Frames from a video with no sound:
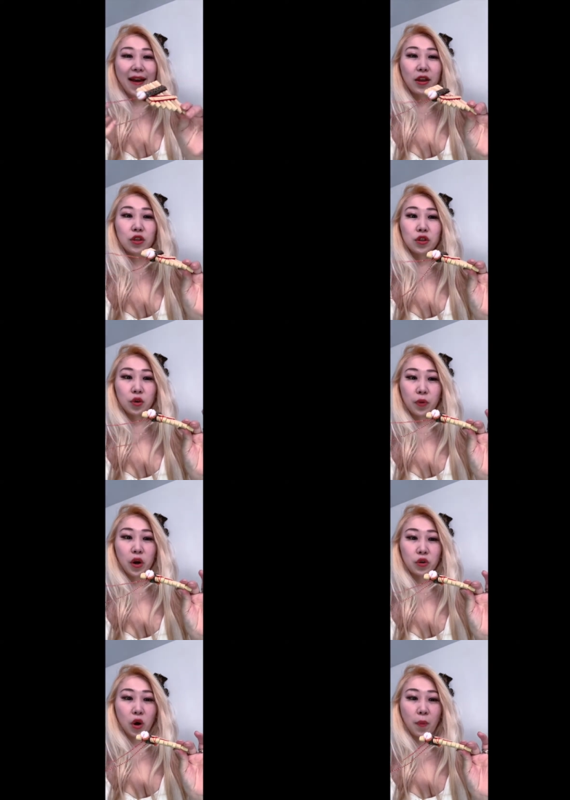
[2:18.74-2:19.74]
Super
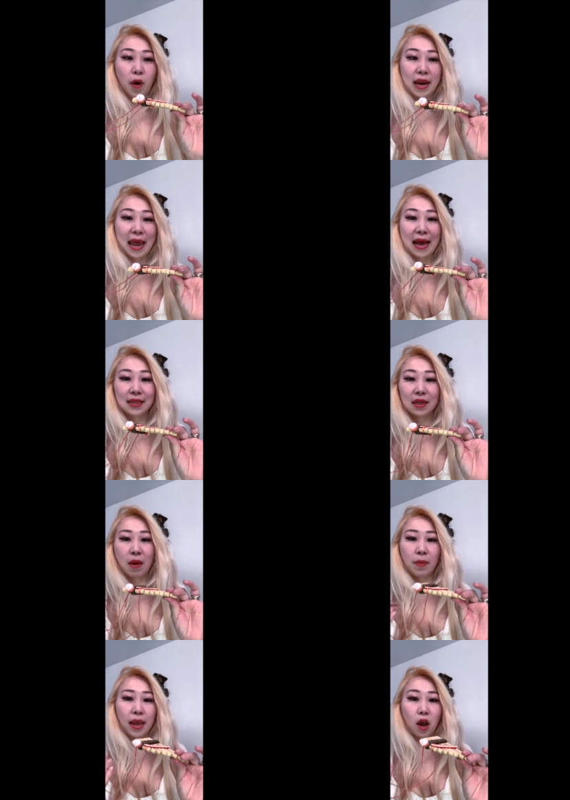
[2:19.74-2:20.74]
adorable. And I asked him,
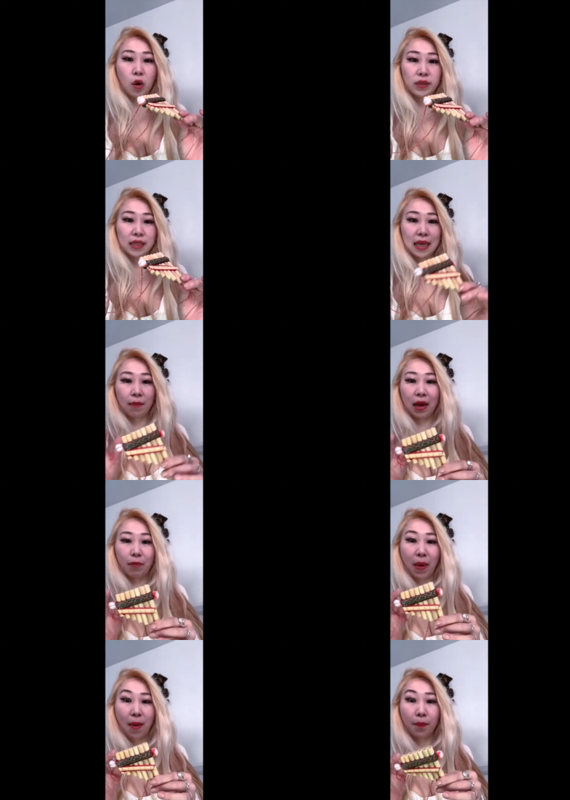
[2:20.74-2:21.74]
I'm like, oh, is this like made
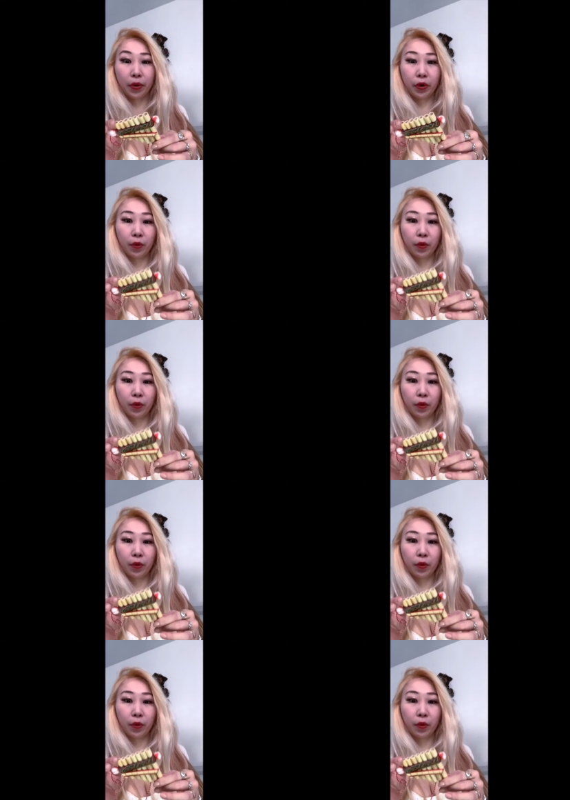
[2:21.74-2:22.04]
of bamboo?